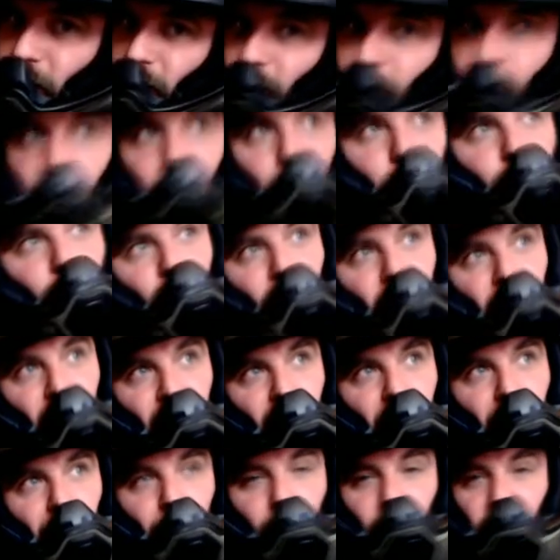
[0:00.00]
it's pretty
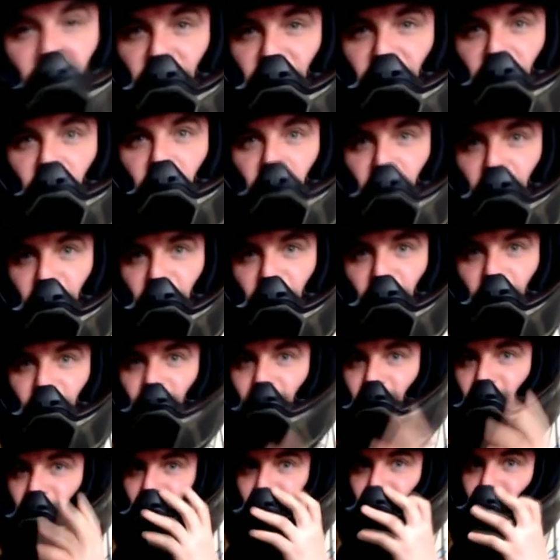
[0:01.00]
damn snug.
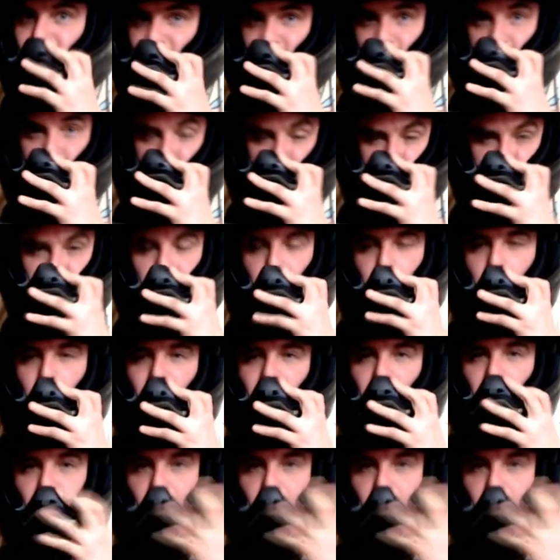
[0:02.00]
But it will